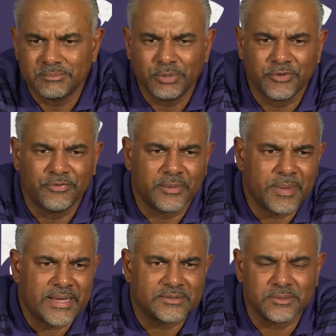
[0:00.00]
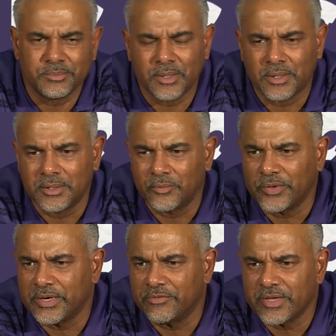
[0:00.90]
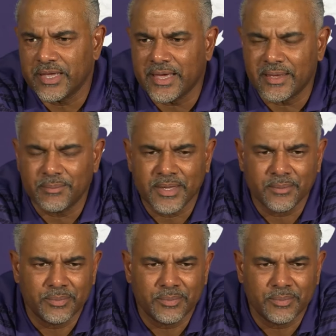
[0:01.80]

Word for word: perfect basketball and win every game, man.